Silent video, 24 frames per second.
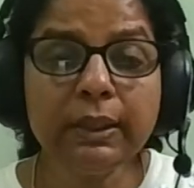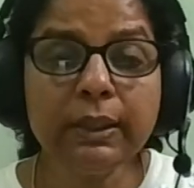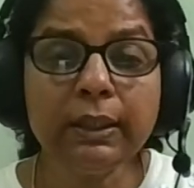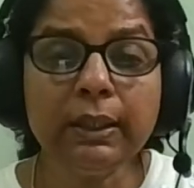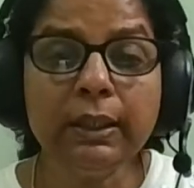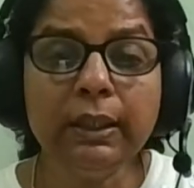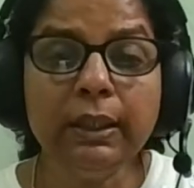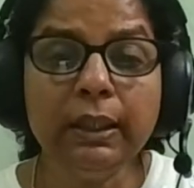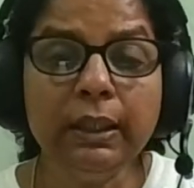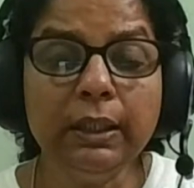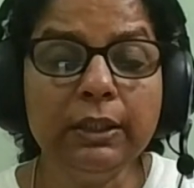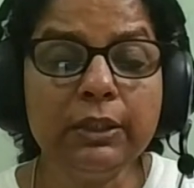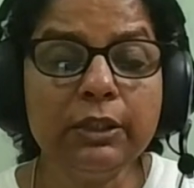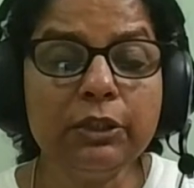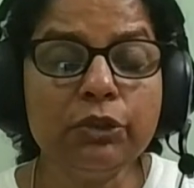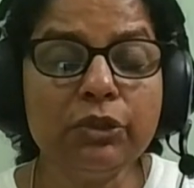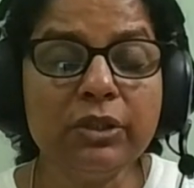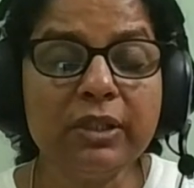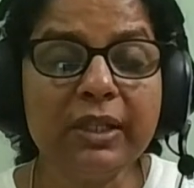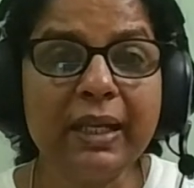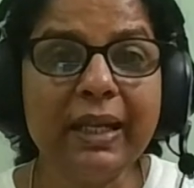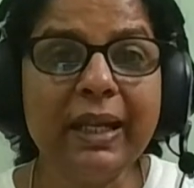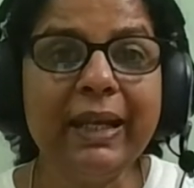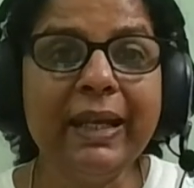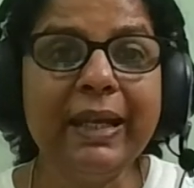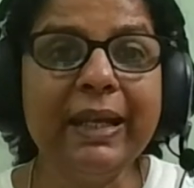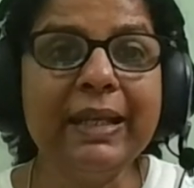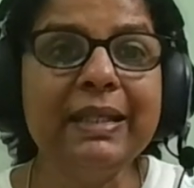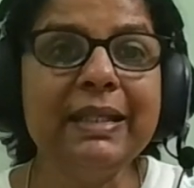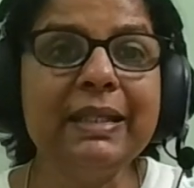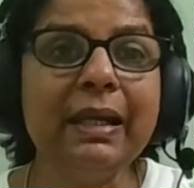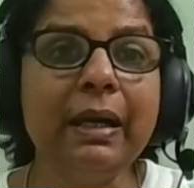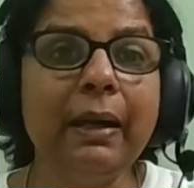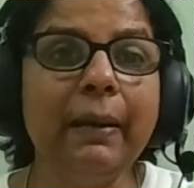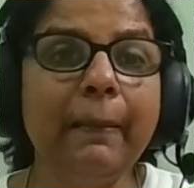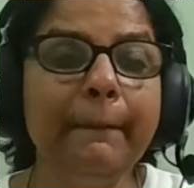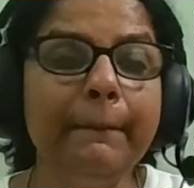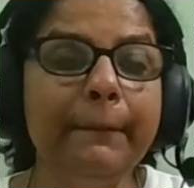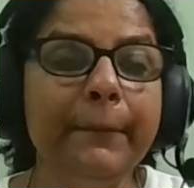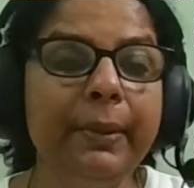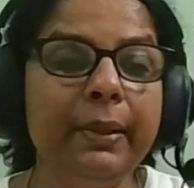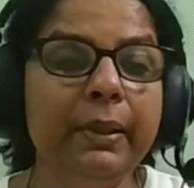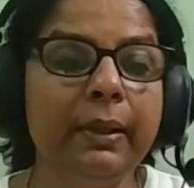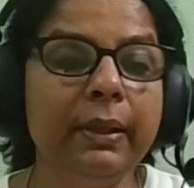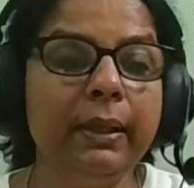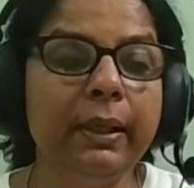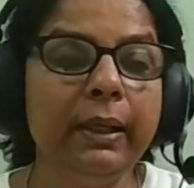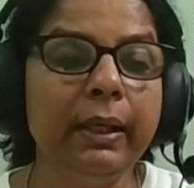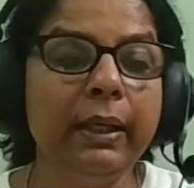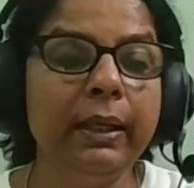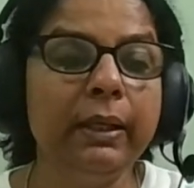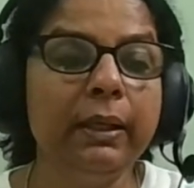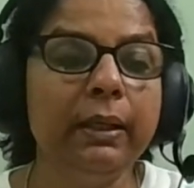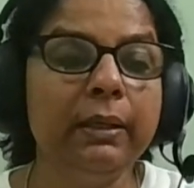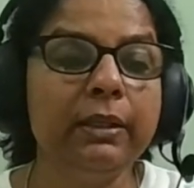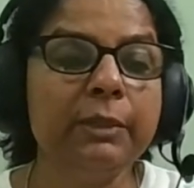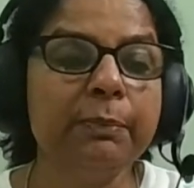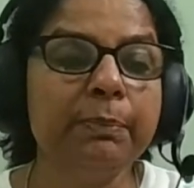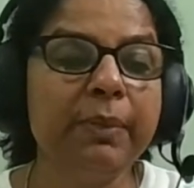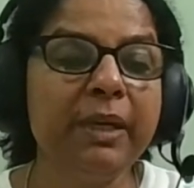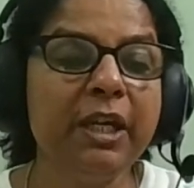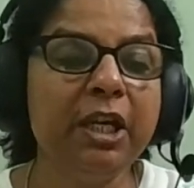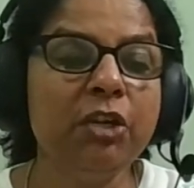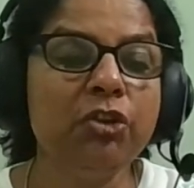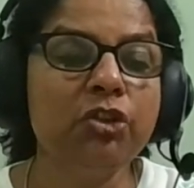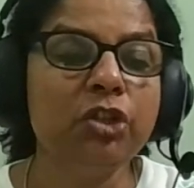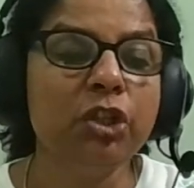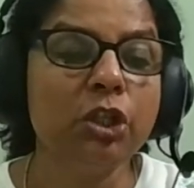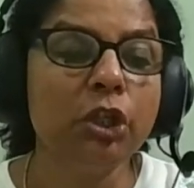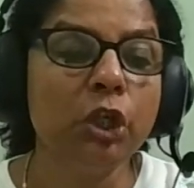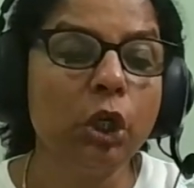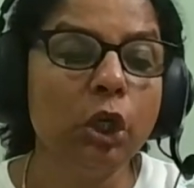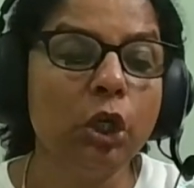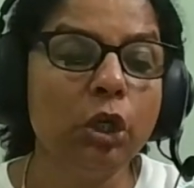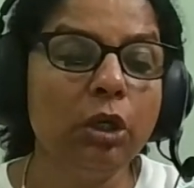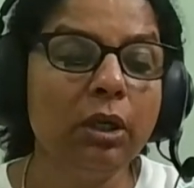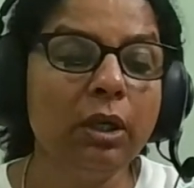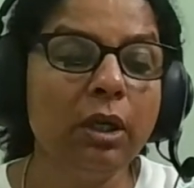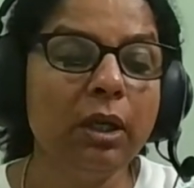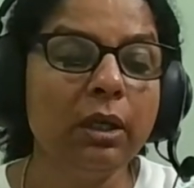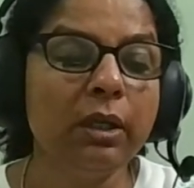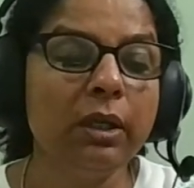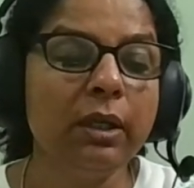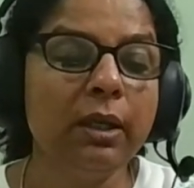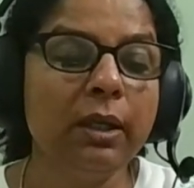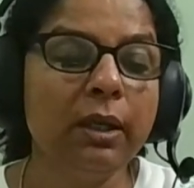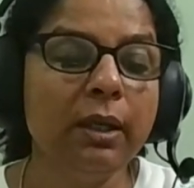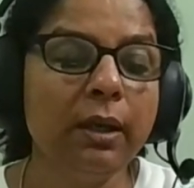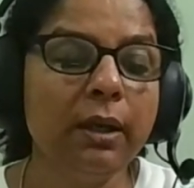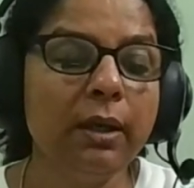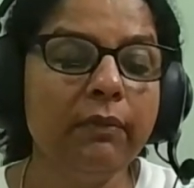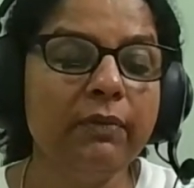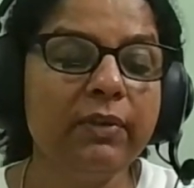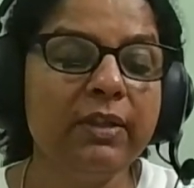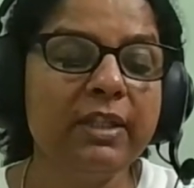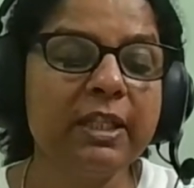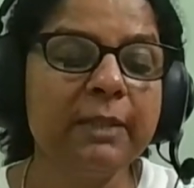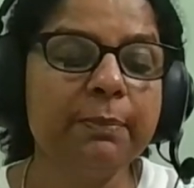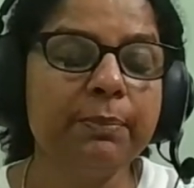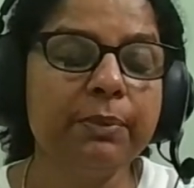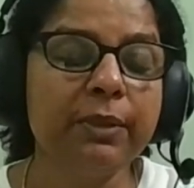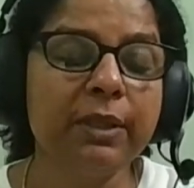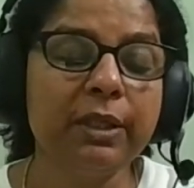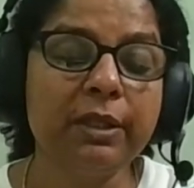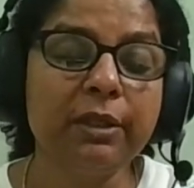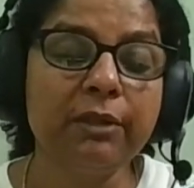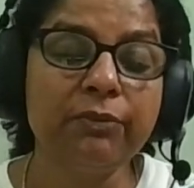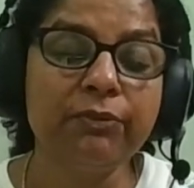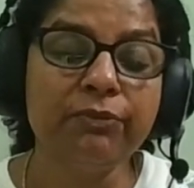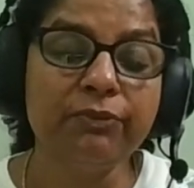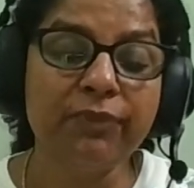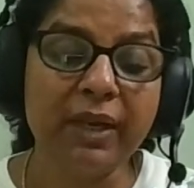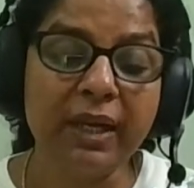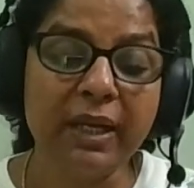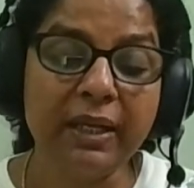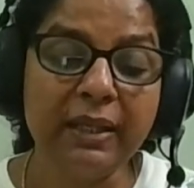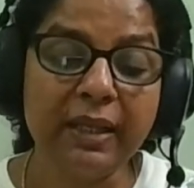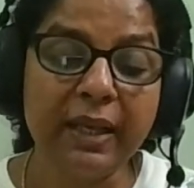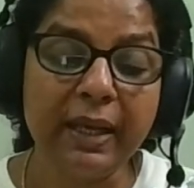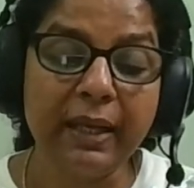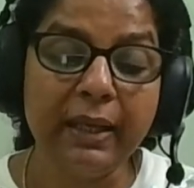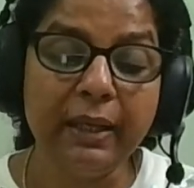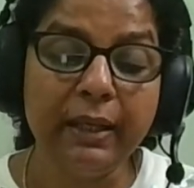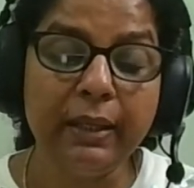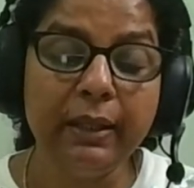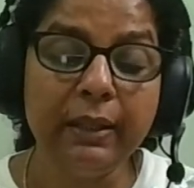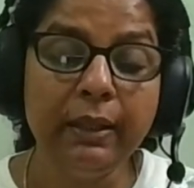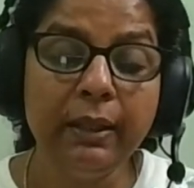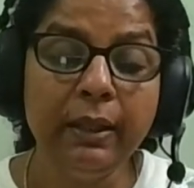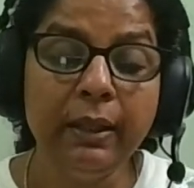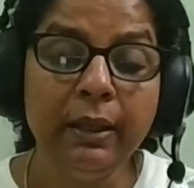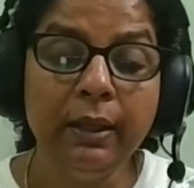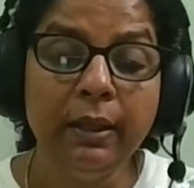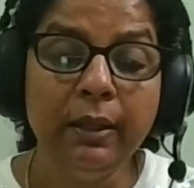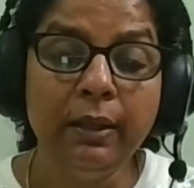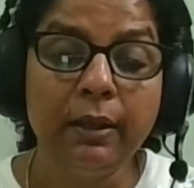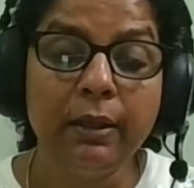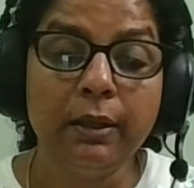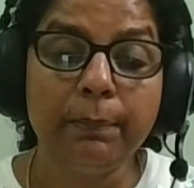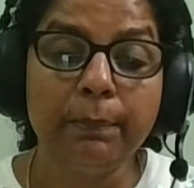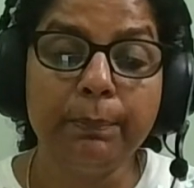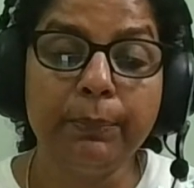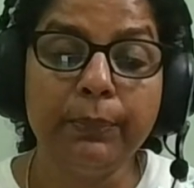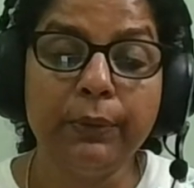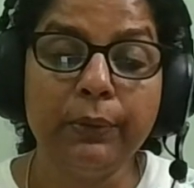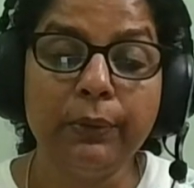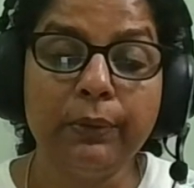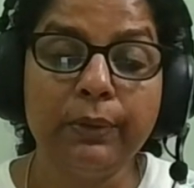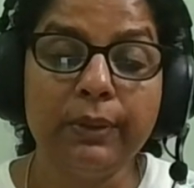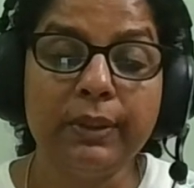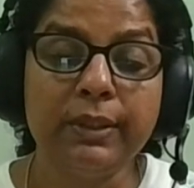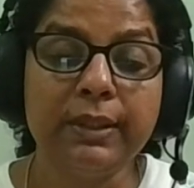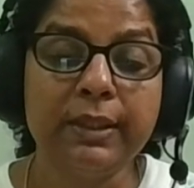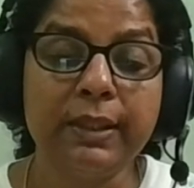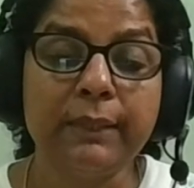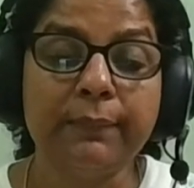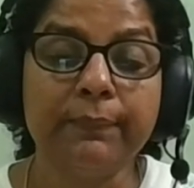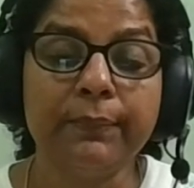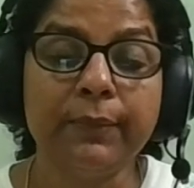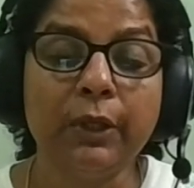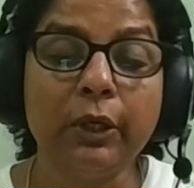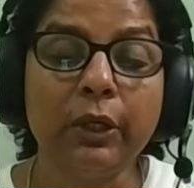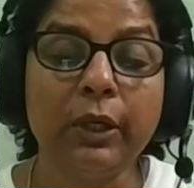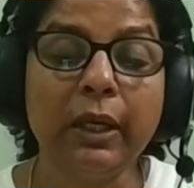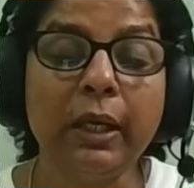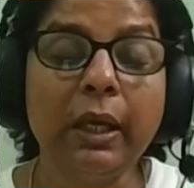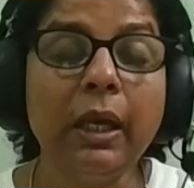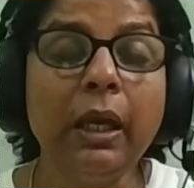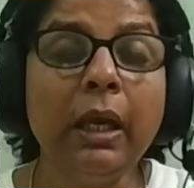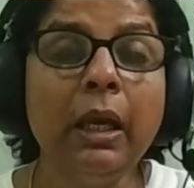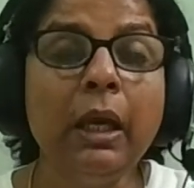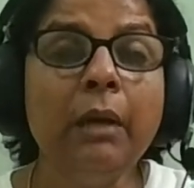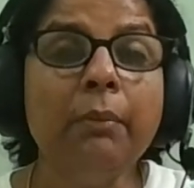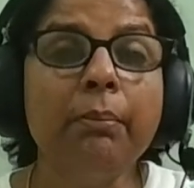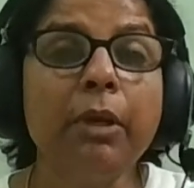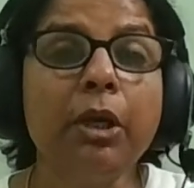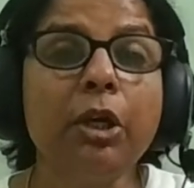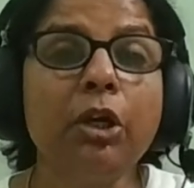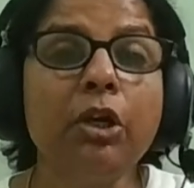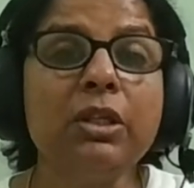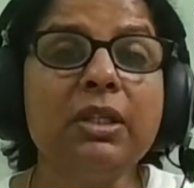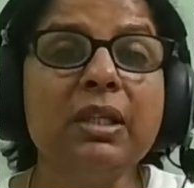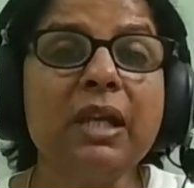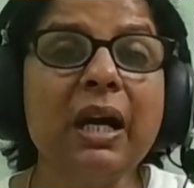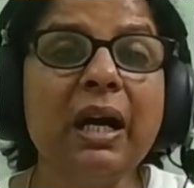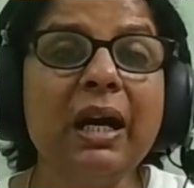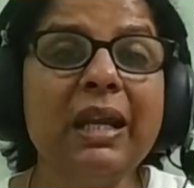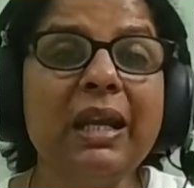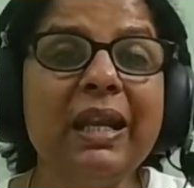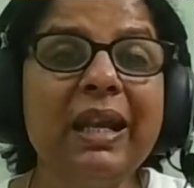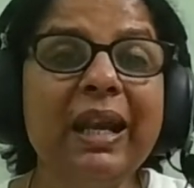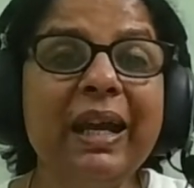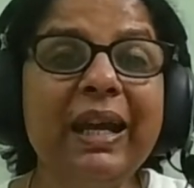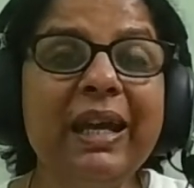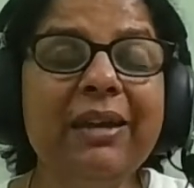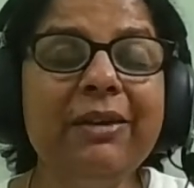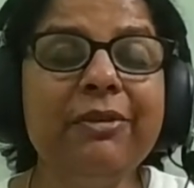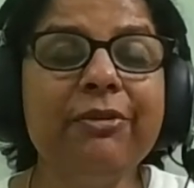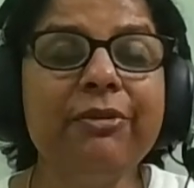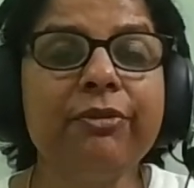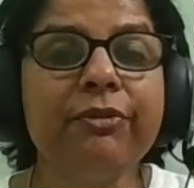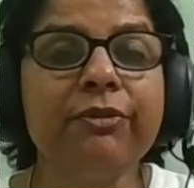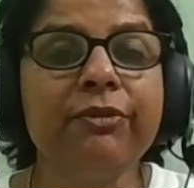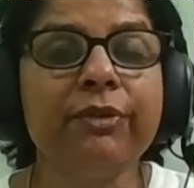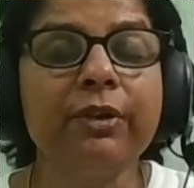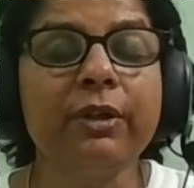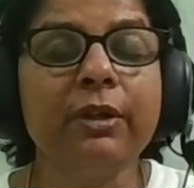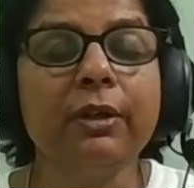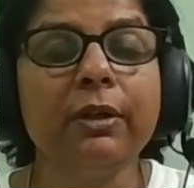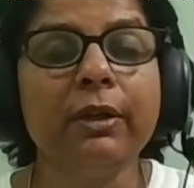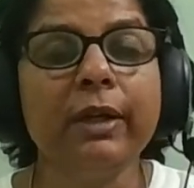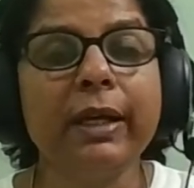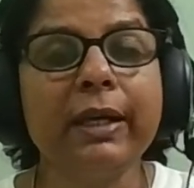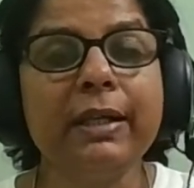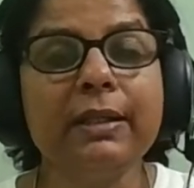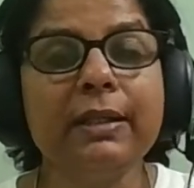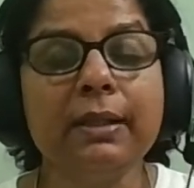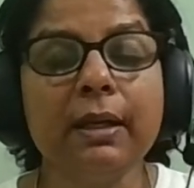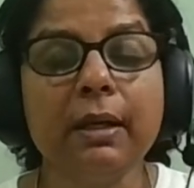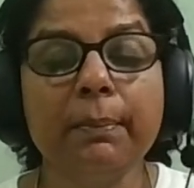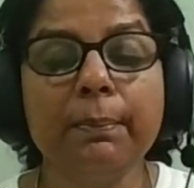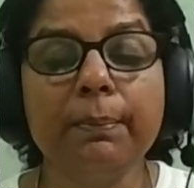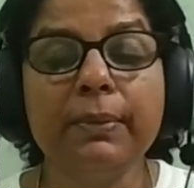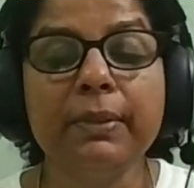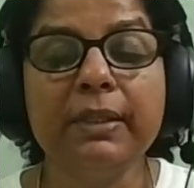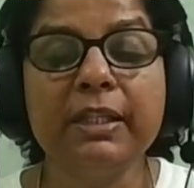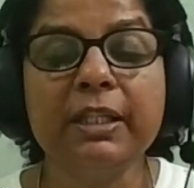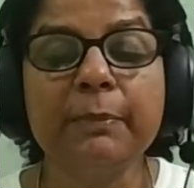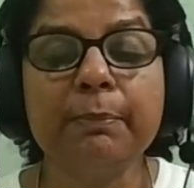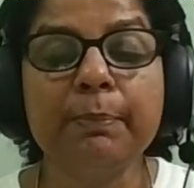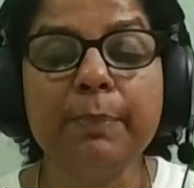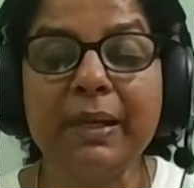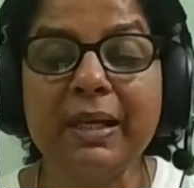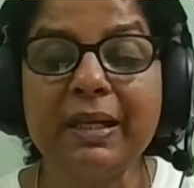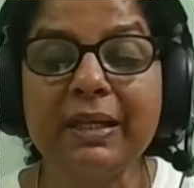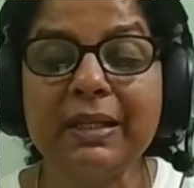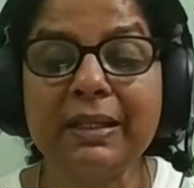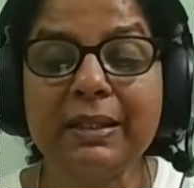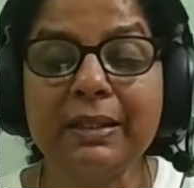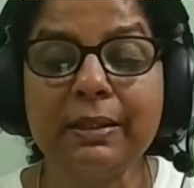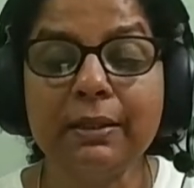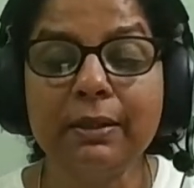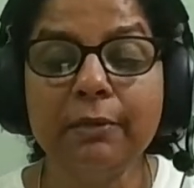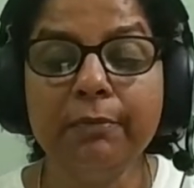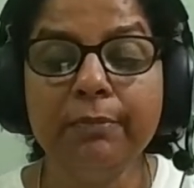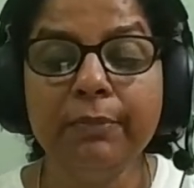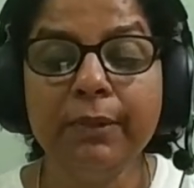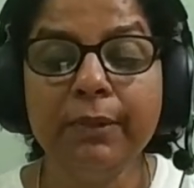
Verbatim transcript: uh, to set an example in speech, in conduct, in love, in spirit, in faith, and in uh, purity. Okay, because our life uh, example speaks the